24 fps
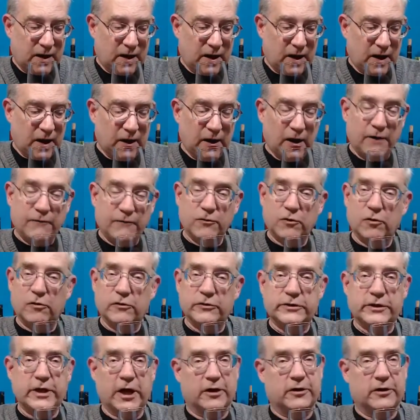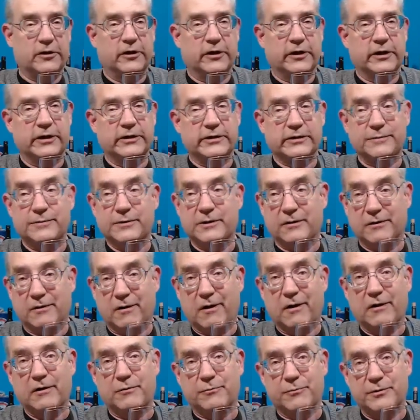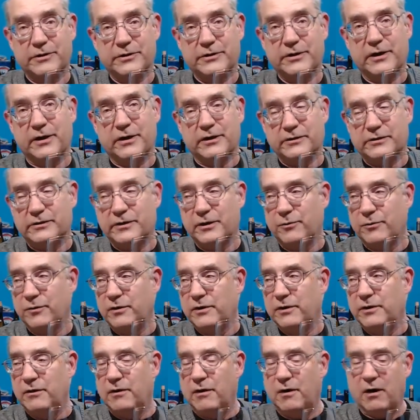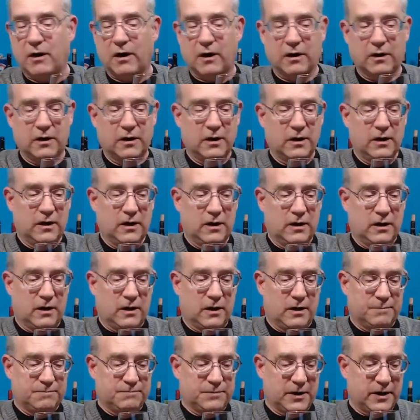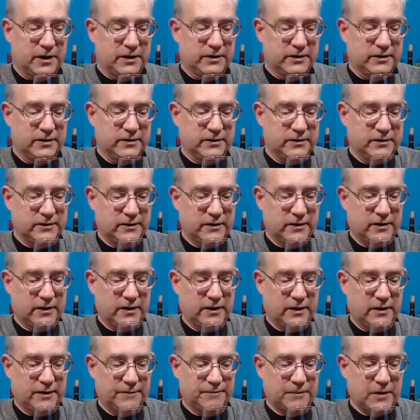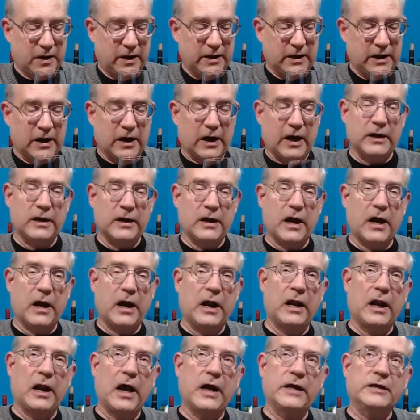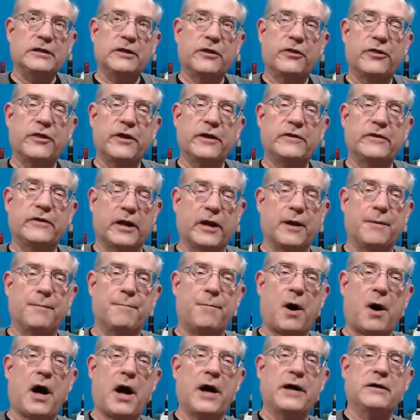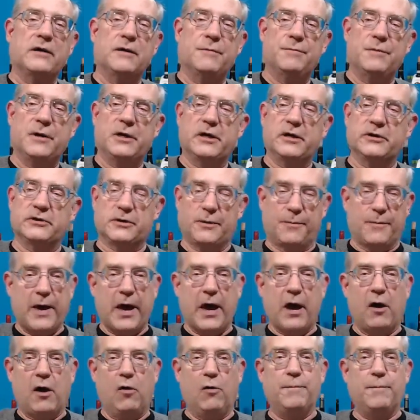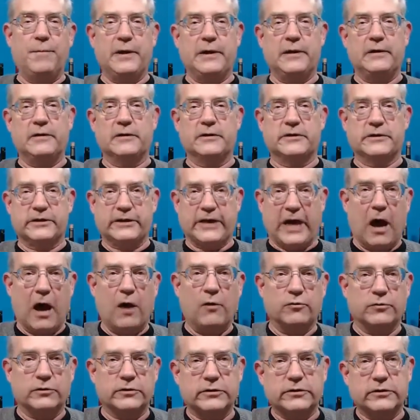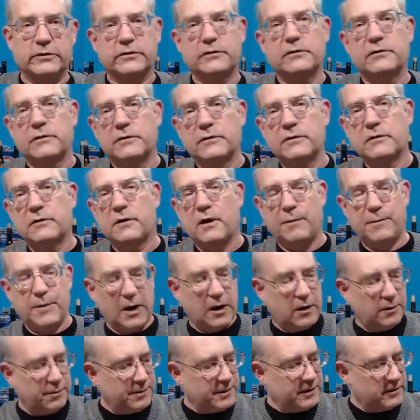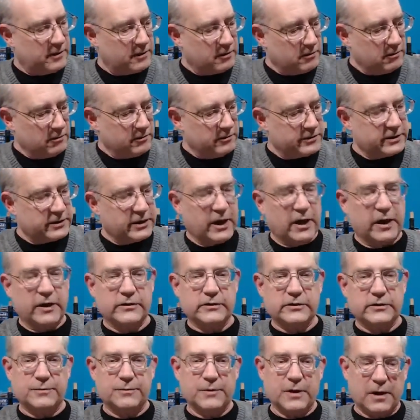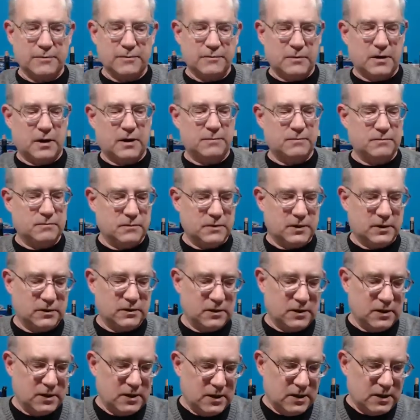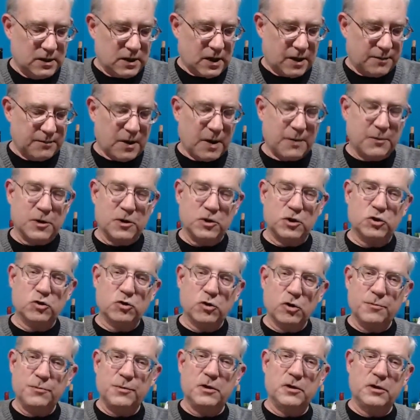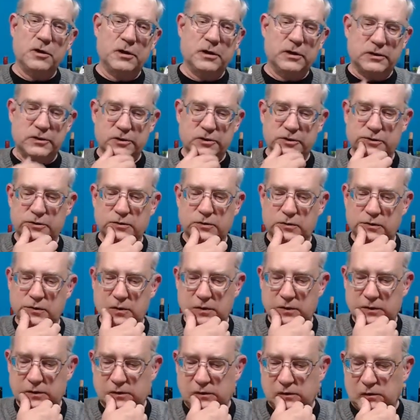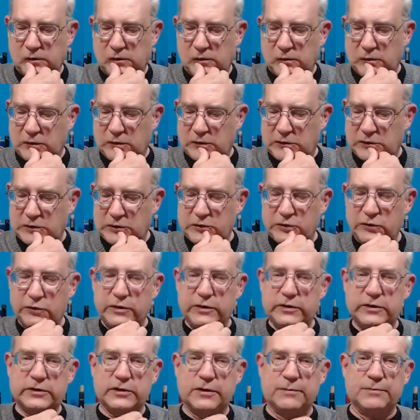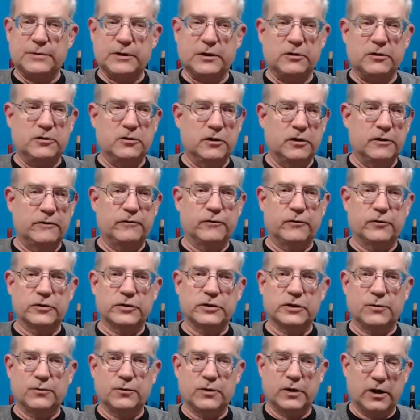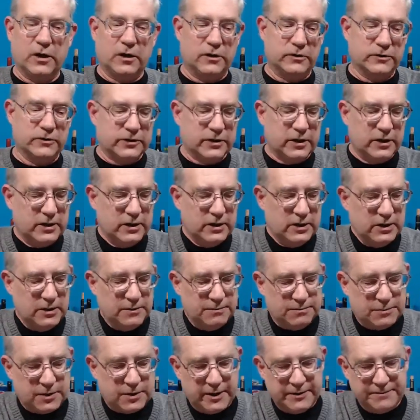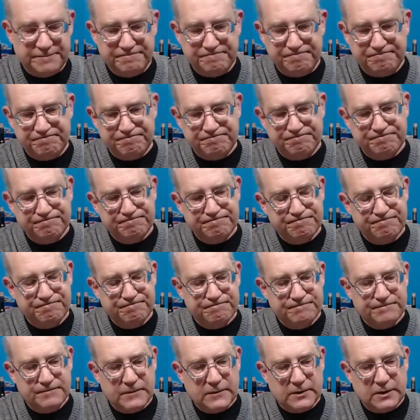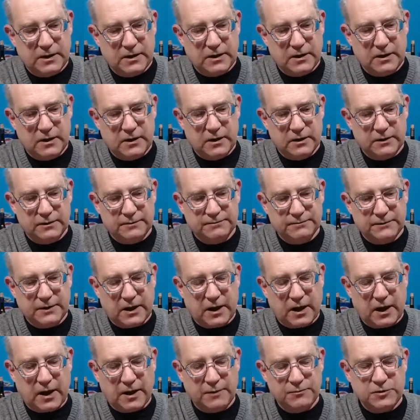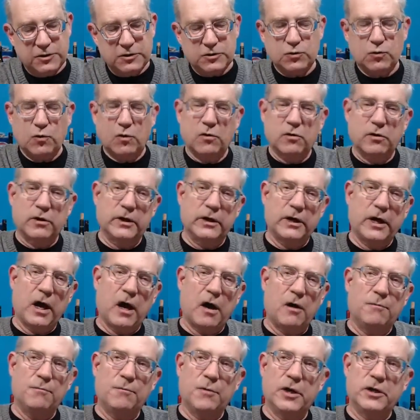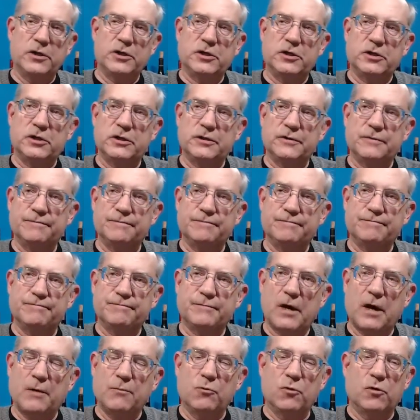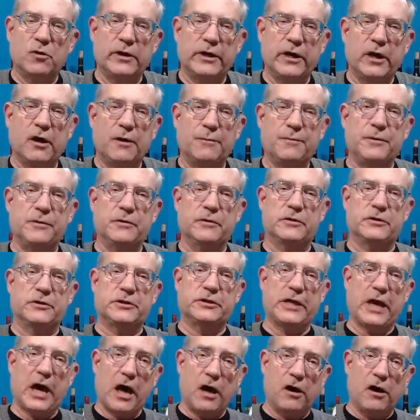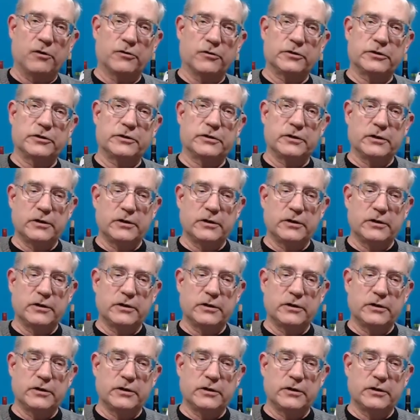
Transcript: love Girl Scout cookies. I mean, they're hard to resist. They really are. But I like to think that I'm buying them because I'm helping the Scouts. I'm helping the Girl Scouts. I'm contributing to doing something good for someone else. But I'm just wondering how much I'm really helping the Scouts,